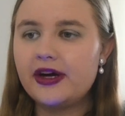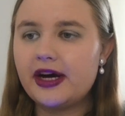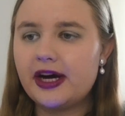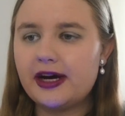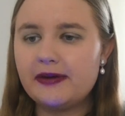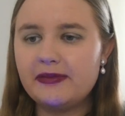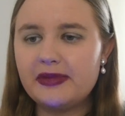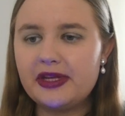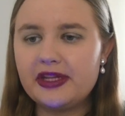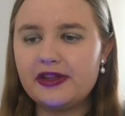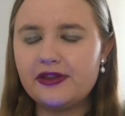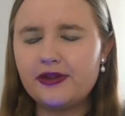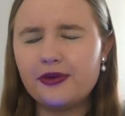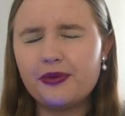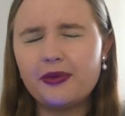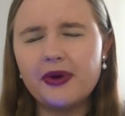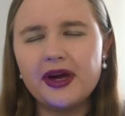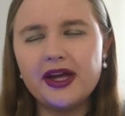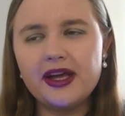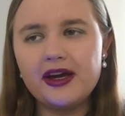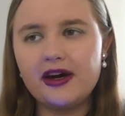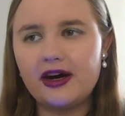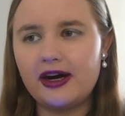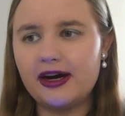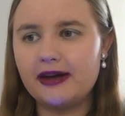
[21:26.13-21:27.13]
I mean, the
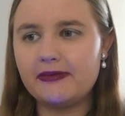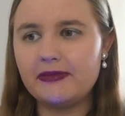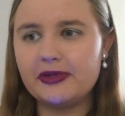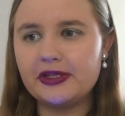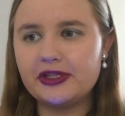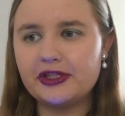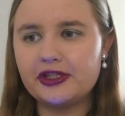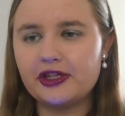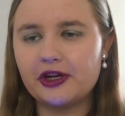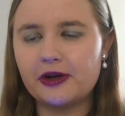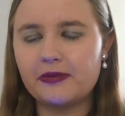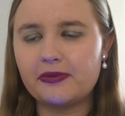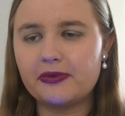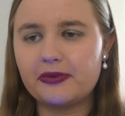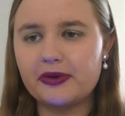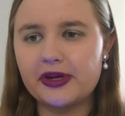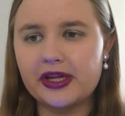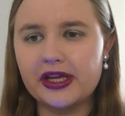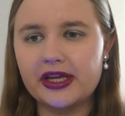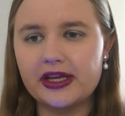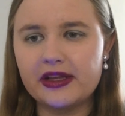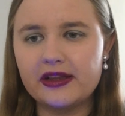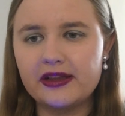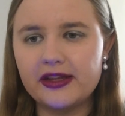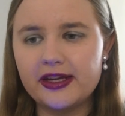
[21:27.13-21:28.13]
way I'm
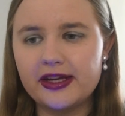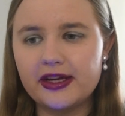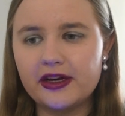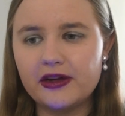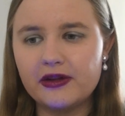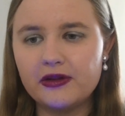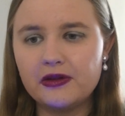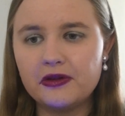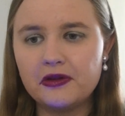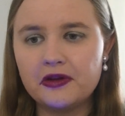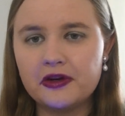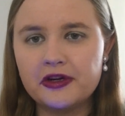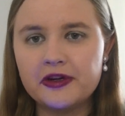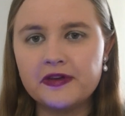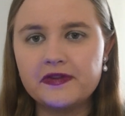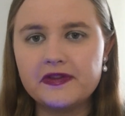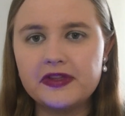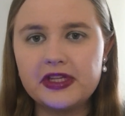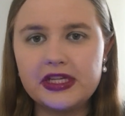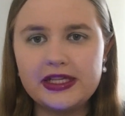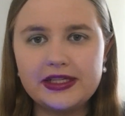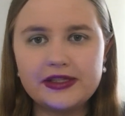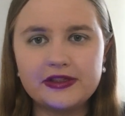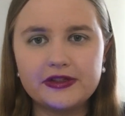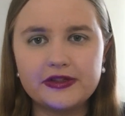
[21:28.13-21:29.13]
interpreting, like, a lot of
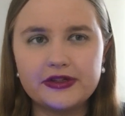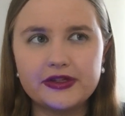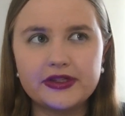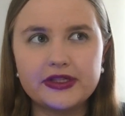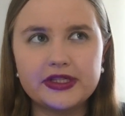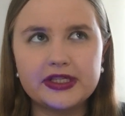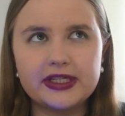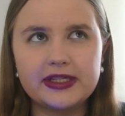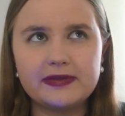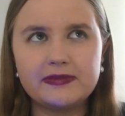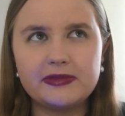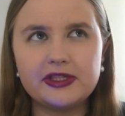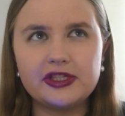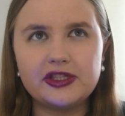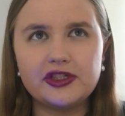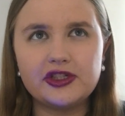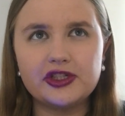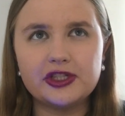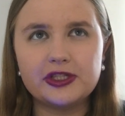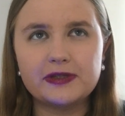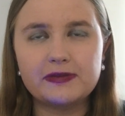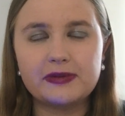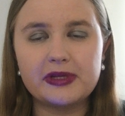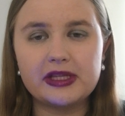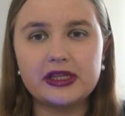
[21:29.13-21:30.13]
these notes seem to
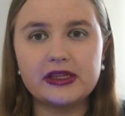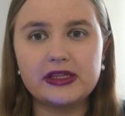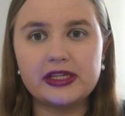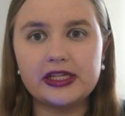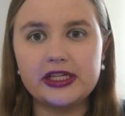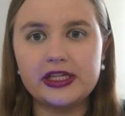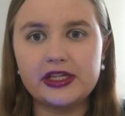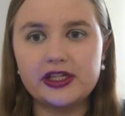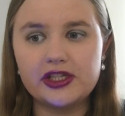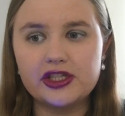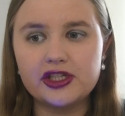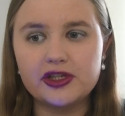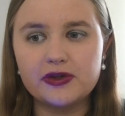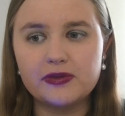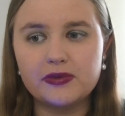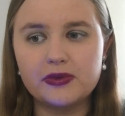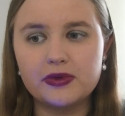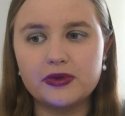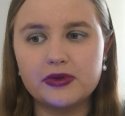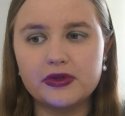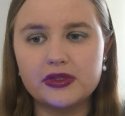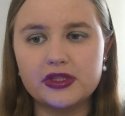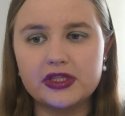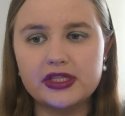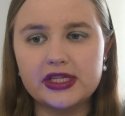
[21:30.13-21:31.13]
just be leaning
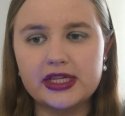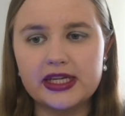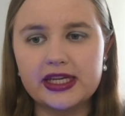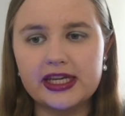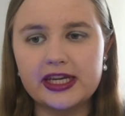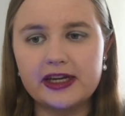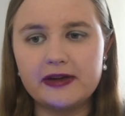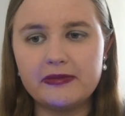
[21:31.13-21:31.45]
towards, like,